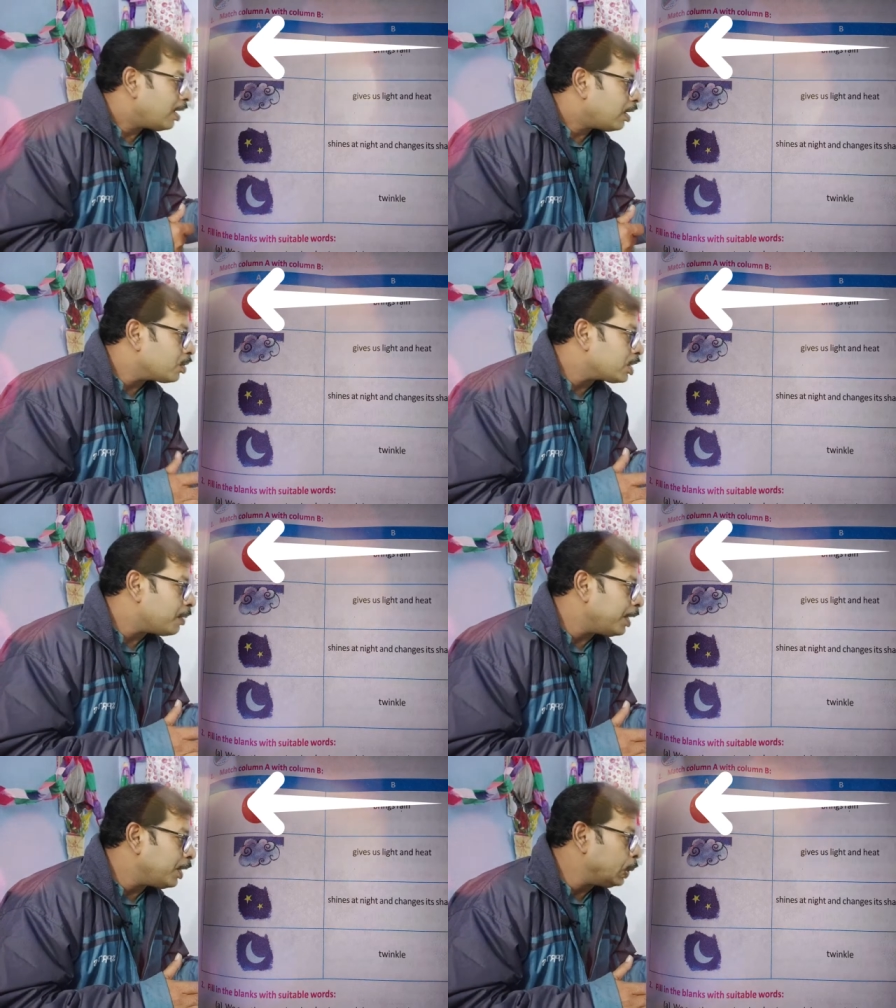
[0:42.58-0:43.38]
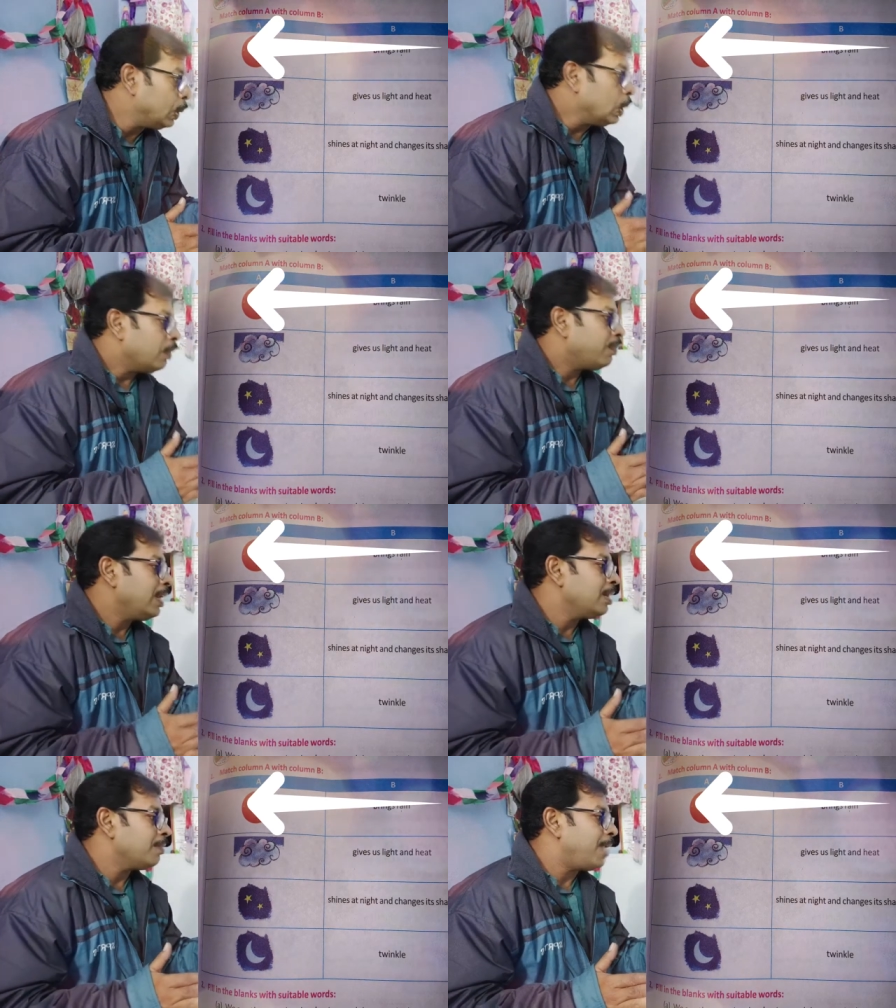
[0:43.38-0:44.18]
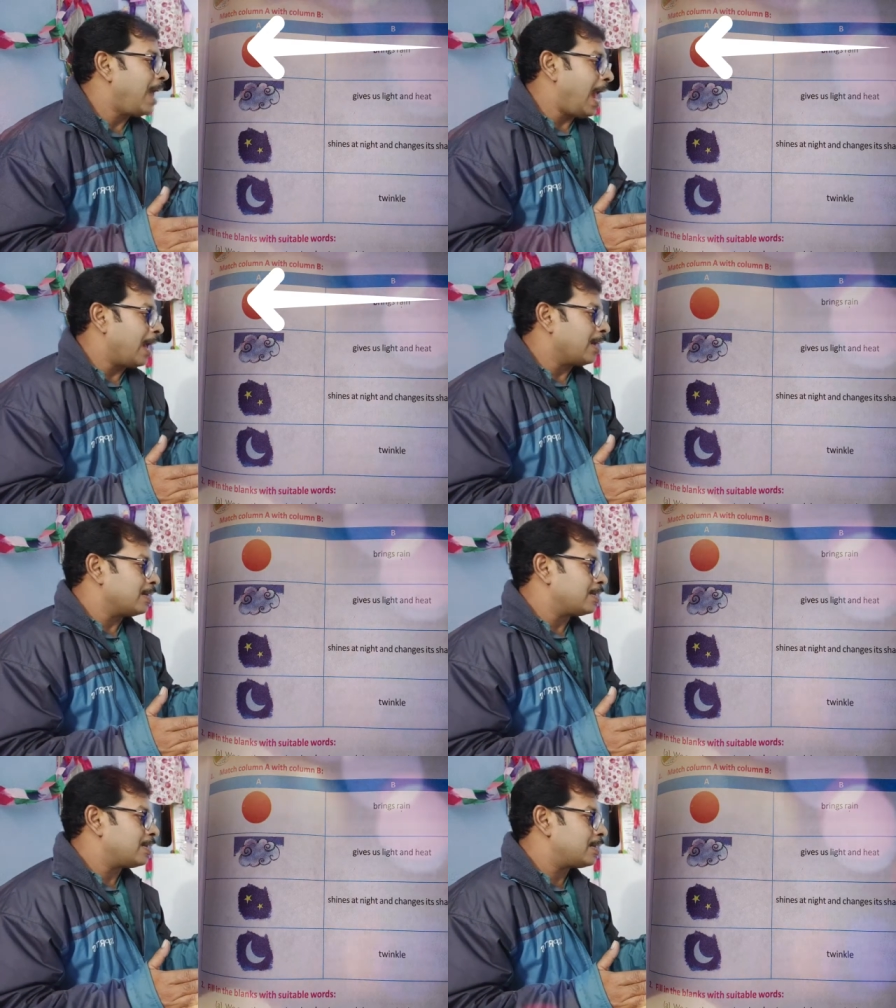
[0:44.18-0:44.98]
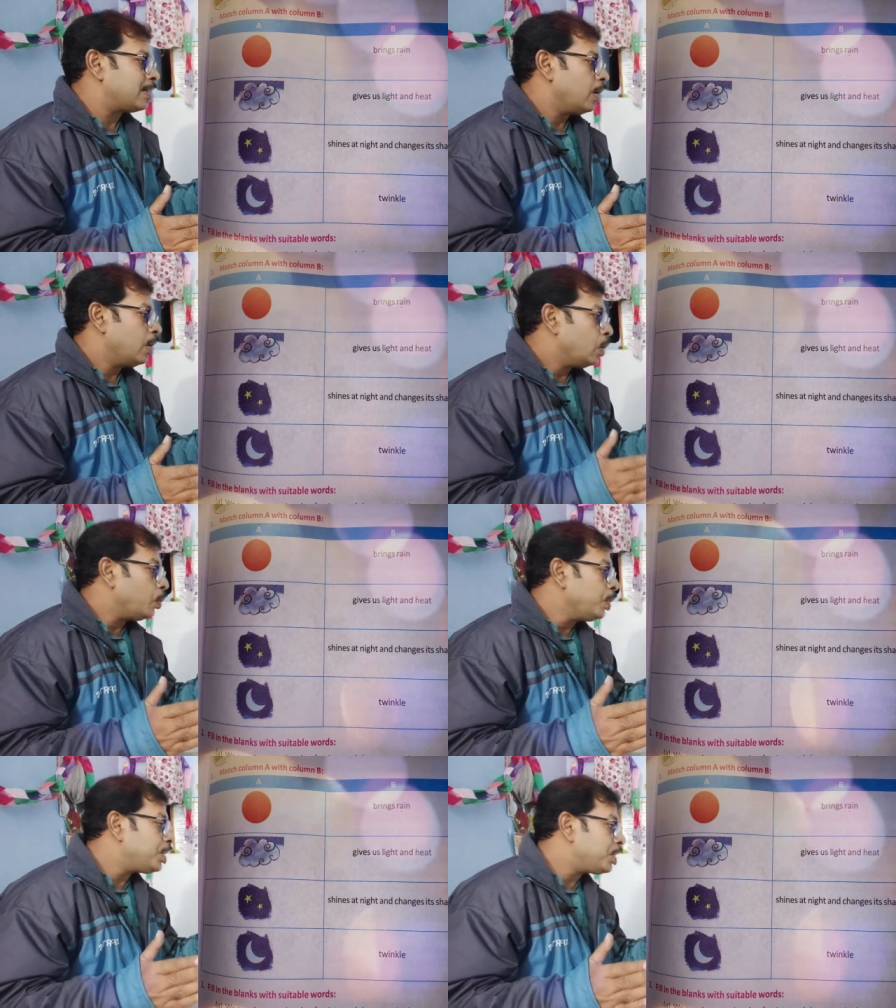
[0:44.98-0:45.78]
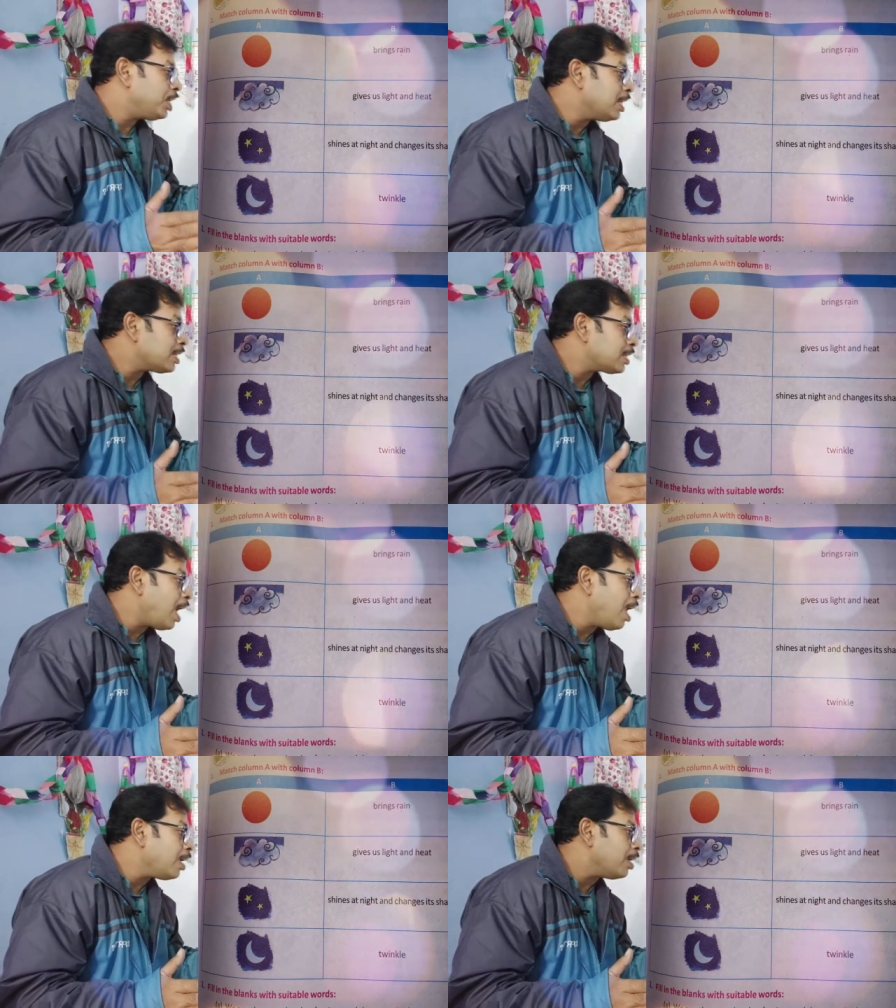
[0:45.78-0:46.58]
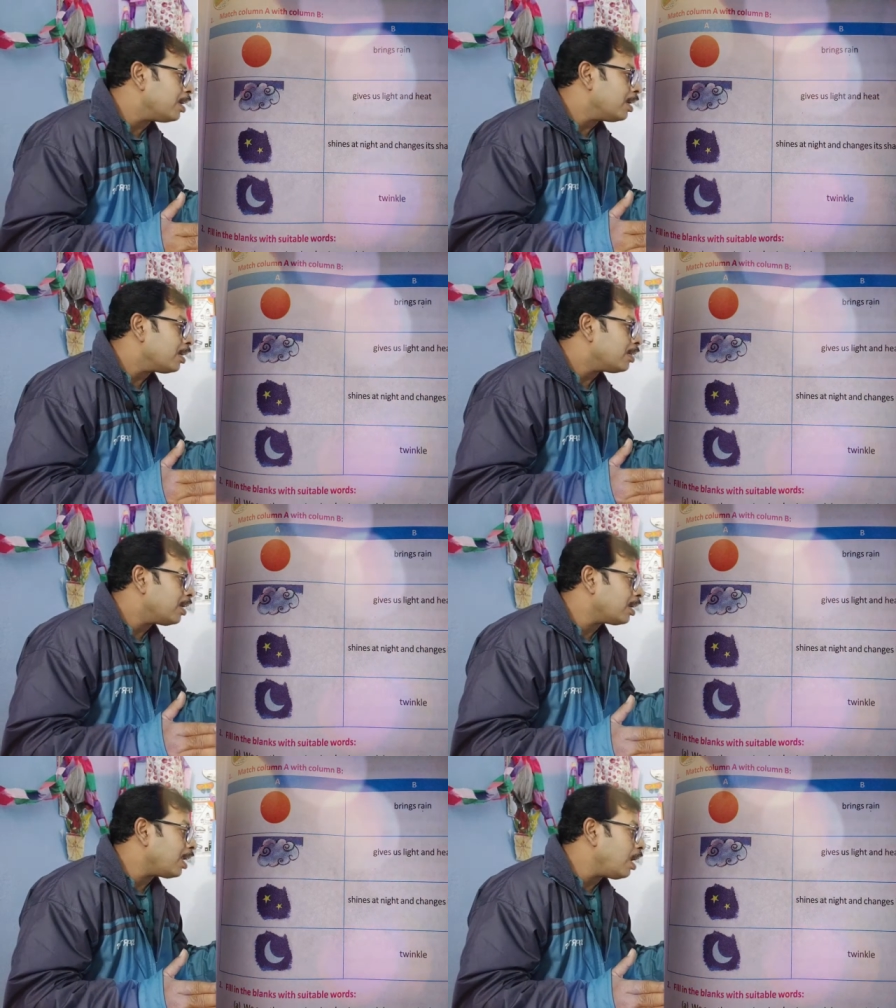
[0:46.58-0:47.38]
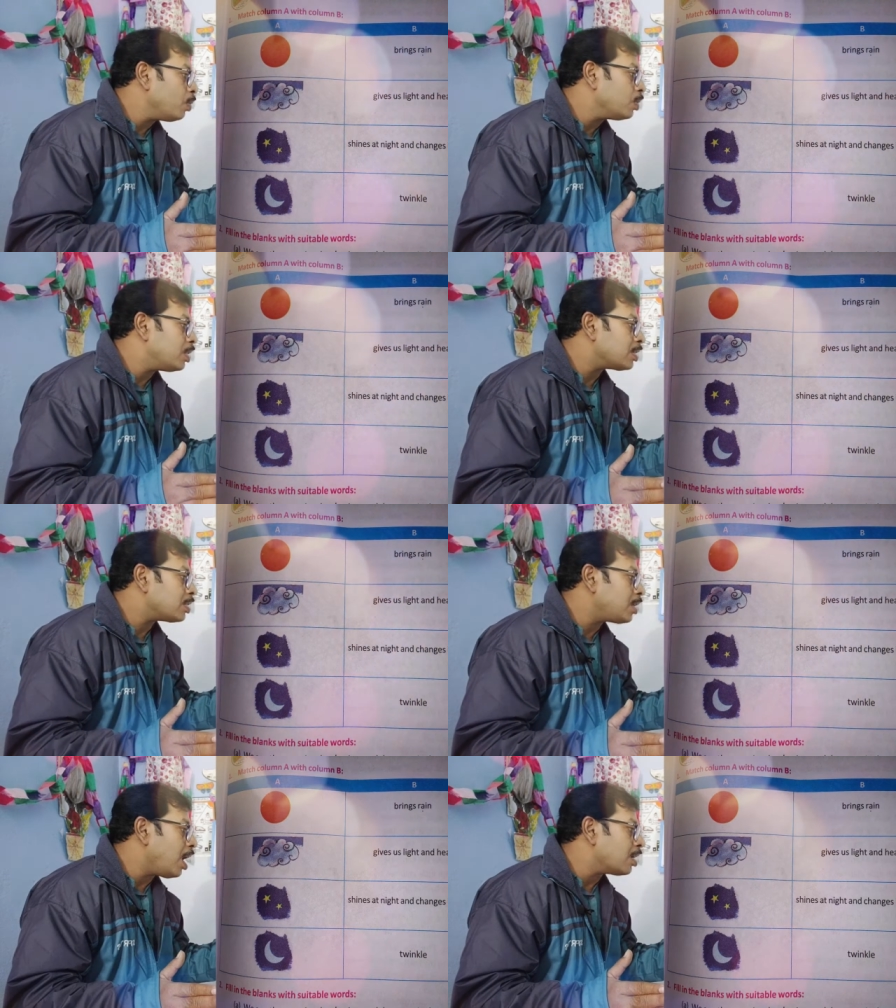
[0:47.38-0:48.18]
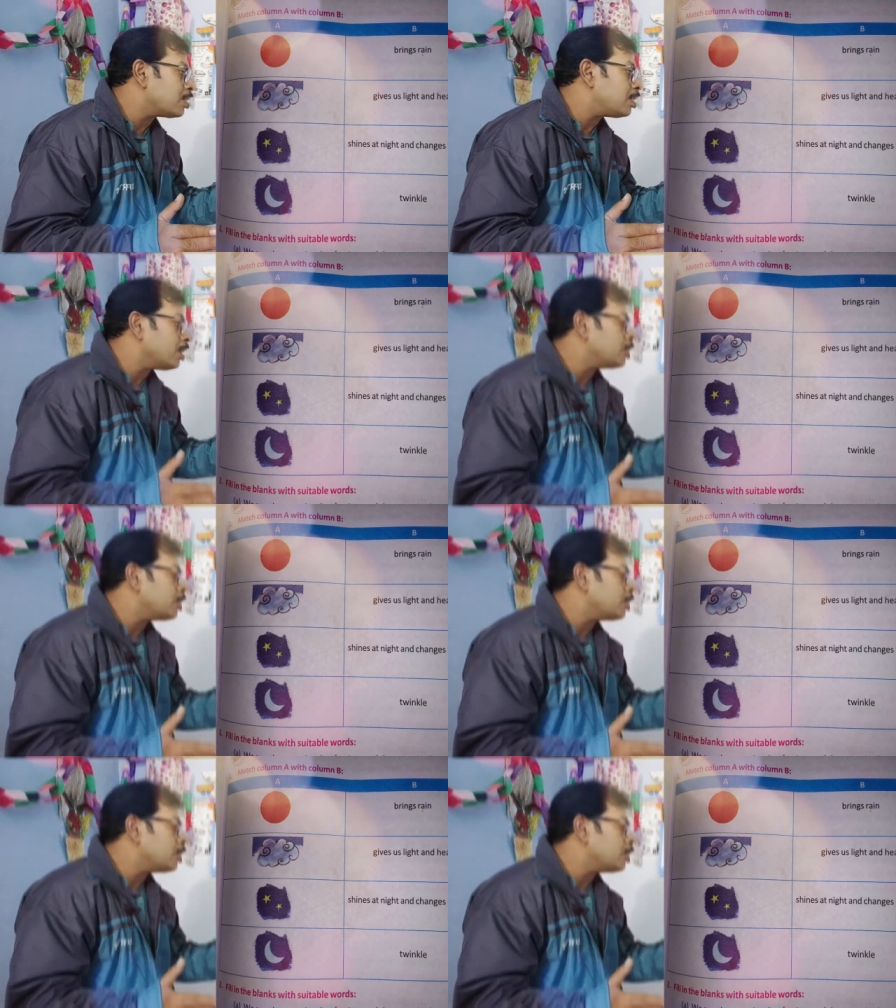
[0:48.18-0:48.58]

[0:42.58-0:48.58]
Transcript: question number 2 fill in the blanks we see the sun the cloud the stars the